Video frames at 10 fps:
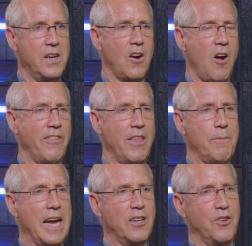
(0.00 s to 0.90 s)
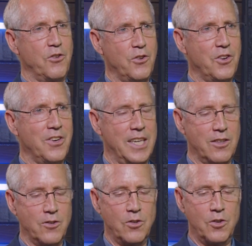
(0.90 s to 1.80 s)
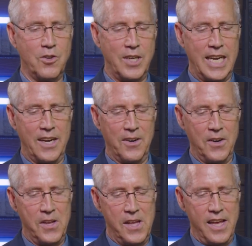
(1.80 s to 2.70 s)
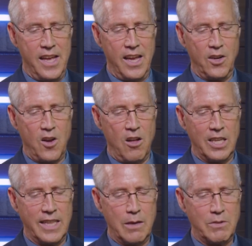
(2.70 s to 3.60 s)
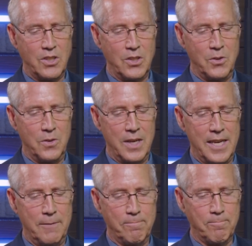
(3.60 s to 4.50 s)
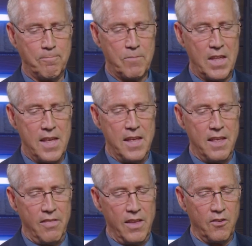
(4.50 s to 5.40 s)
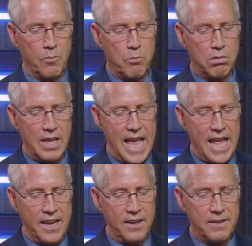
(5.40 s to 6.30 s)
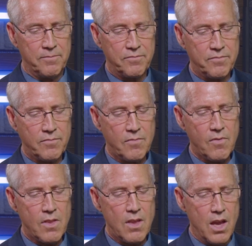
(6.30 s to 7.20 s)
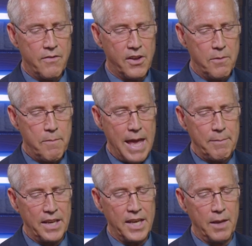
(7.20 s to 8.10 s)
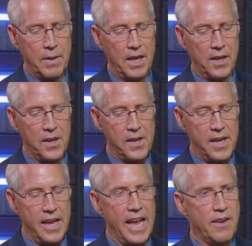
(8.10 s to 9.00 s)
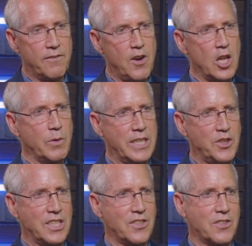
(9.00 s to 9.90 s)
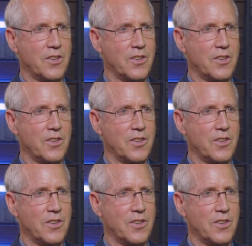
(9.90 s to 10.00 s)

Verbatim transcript: calling them back to the true Greek, true creator, and calling them to um, this blend of commandment keeping and following Jesus